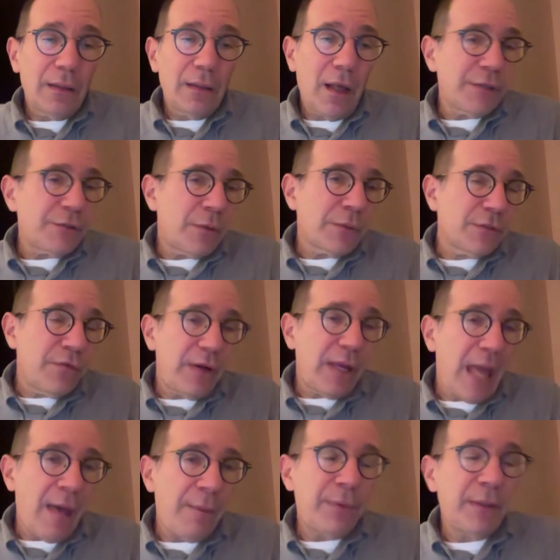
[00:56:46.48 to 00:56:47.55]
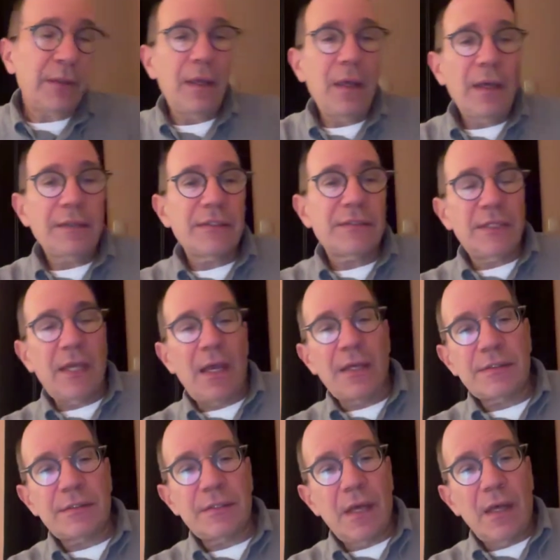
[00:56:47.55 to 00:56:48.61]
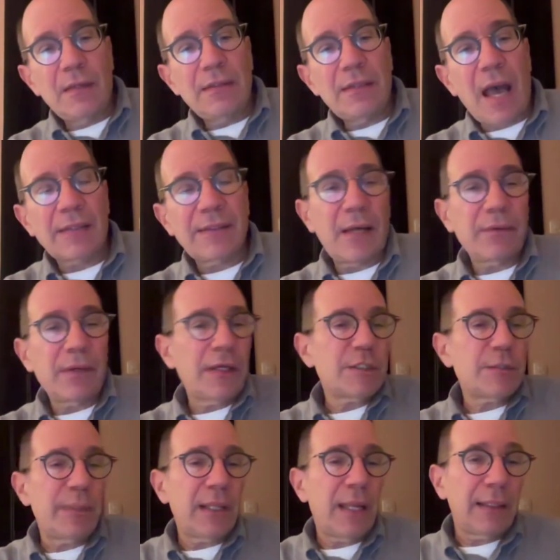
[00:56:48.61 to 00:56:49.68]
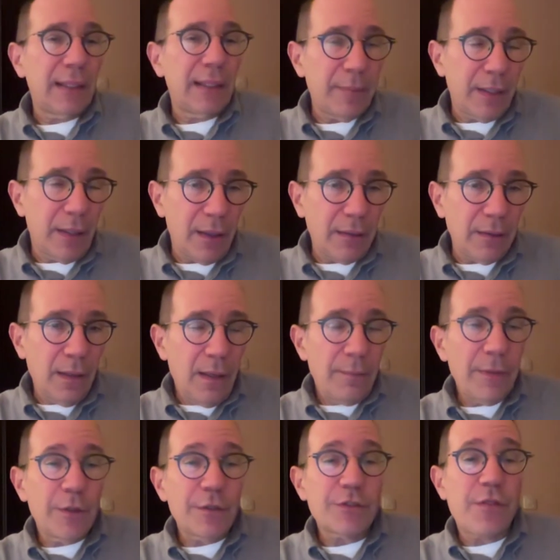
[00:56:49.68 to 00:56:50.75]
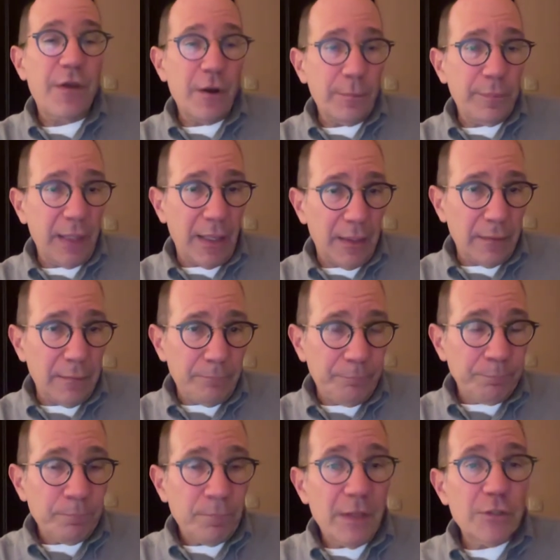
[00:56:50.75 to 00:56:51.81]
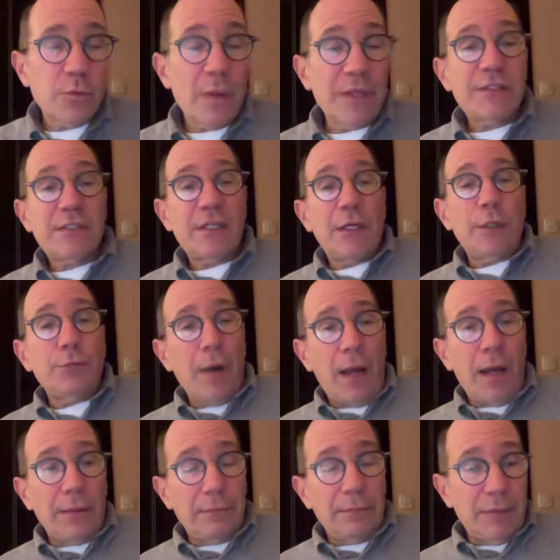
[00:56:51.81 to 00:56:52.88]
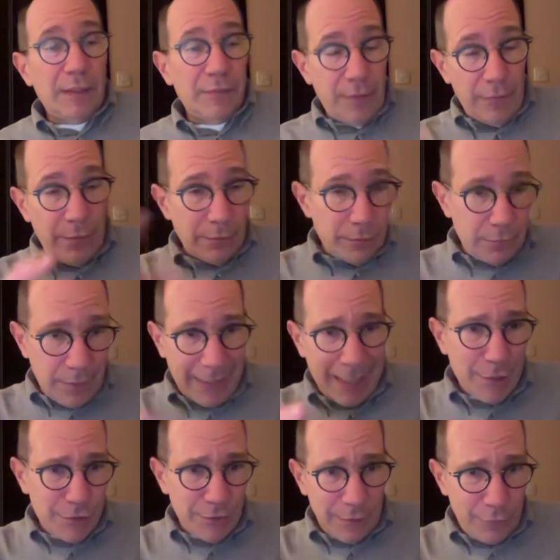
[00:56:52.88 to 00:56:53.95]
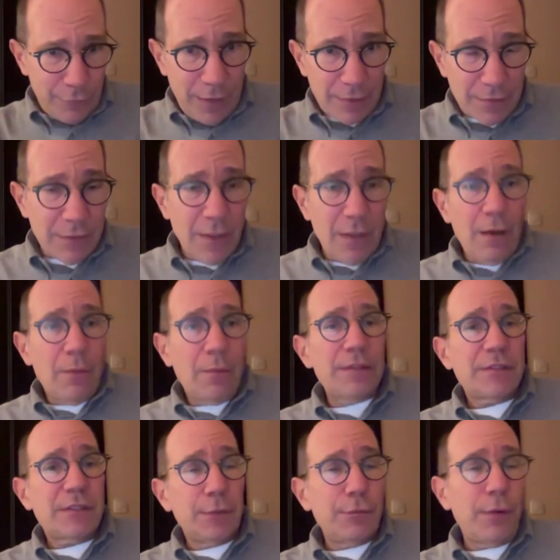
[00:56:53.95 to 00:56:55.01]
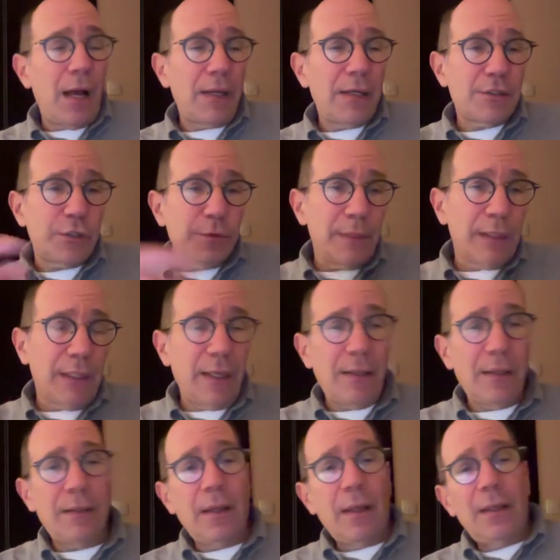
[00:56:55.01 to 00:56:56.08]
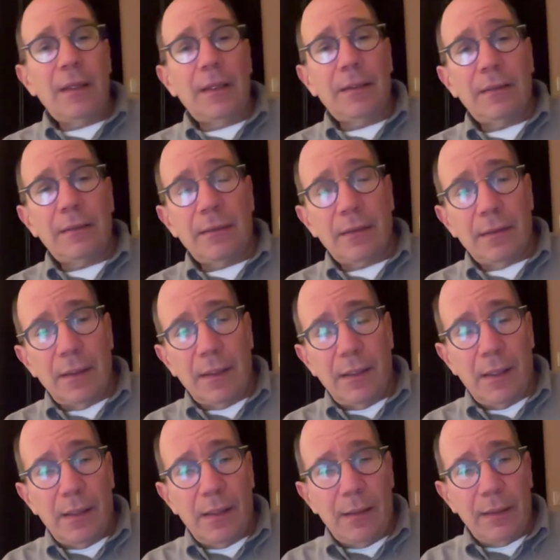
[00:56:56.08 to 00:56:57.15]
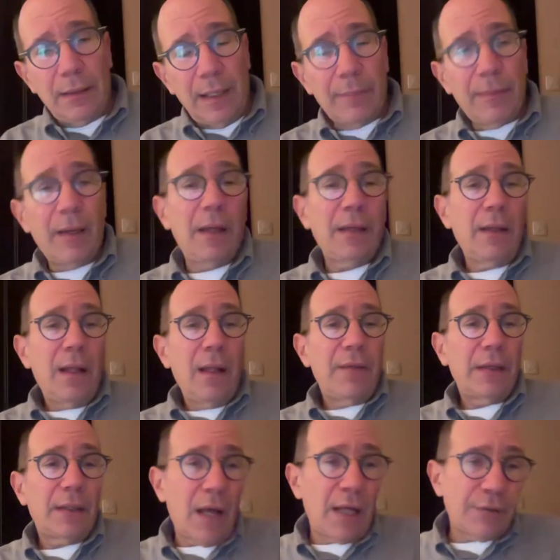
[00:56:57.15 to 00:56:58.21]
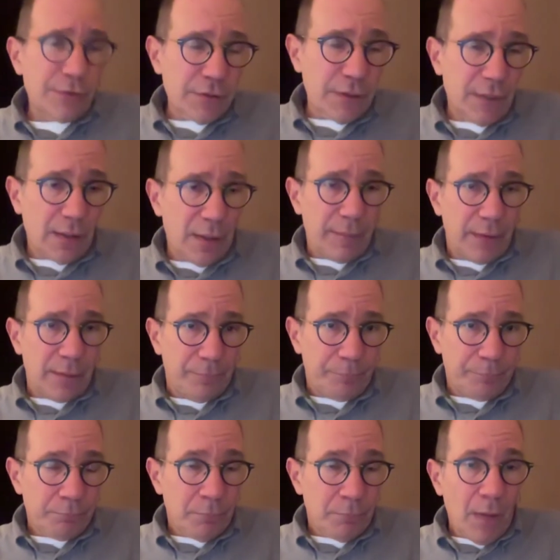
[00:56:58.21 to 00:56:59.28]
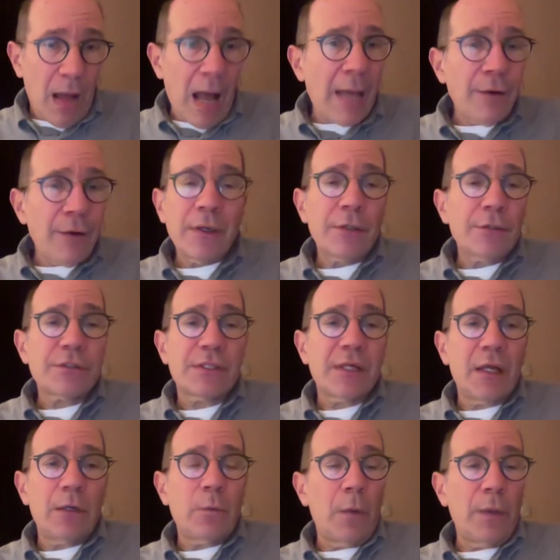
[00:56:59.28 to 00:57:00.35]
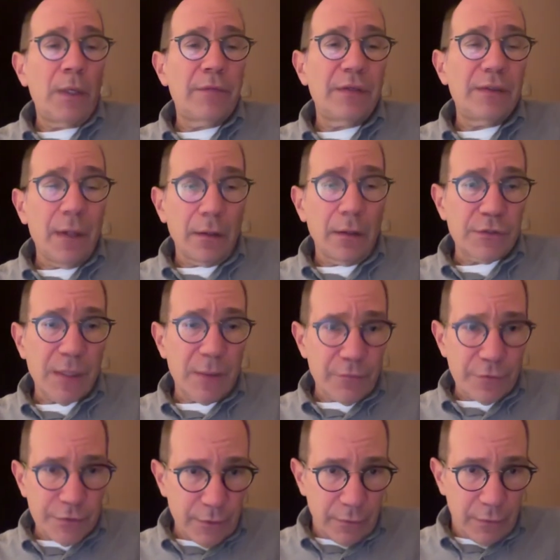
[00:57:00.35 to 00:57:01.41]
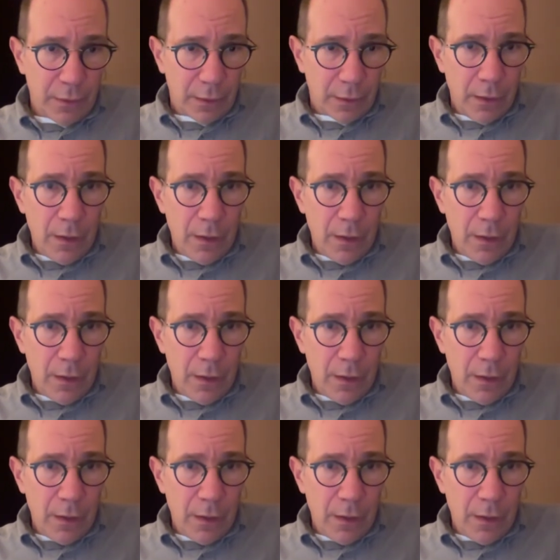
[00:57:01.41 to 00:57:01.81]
Qatar was very happy to see us knock down Hezbollah in Lebanon, because their plan is, once Iran, even though they're occasionally friends, once Iran is humiliated in Lebanon, then Qatar is going to come in. I don't understand why we've indulged them for so long.